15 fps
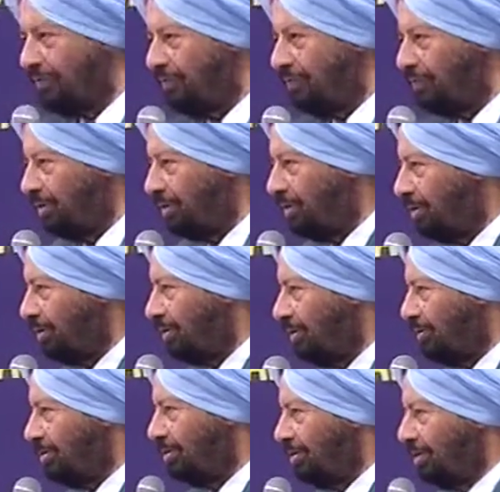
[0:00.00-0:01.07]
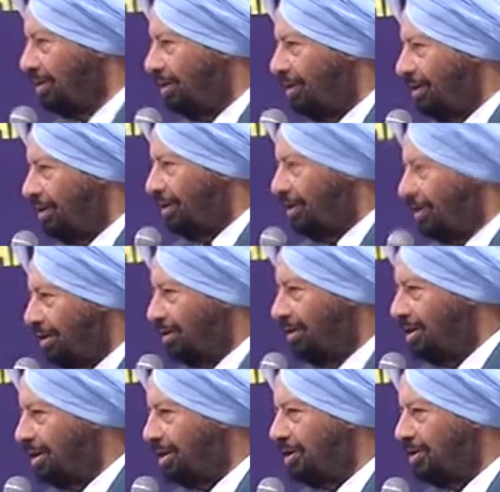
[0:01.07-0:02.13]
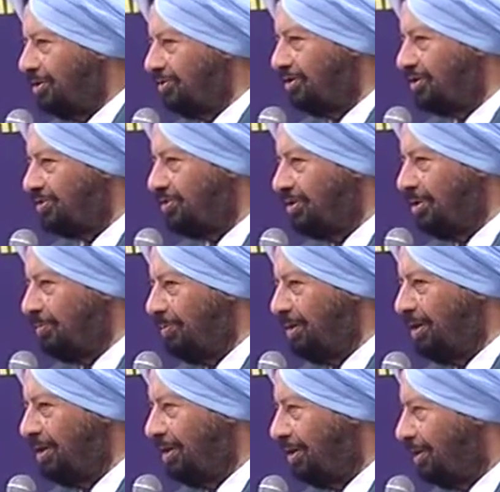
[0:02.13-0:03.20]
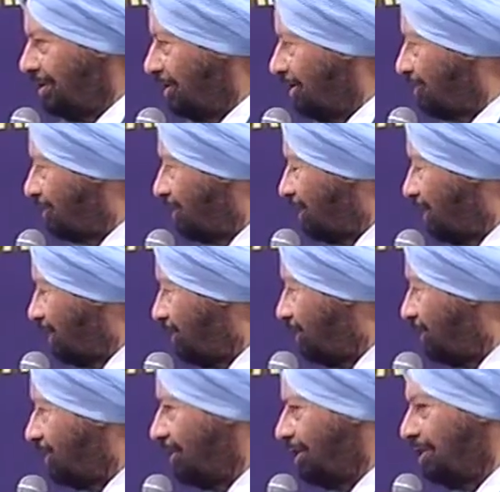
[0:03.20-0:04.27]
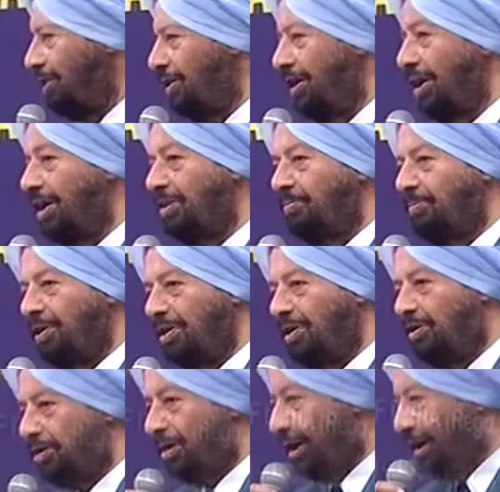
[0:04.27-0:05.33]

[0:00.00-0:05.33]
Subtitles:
of nearly 16 million. It has got, I think, nearly 8 million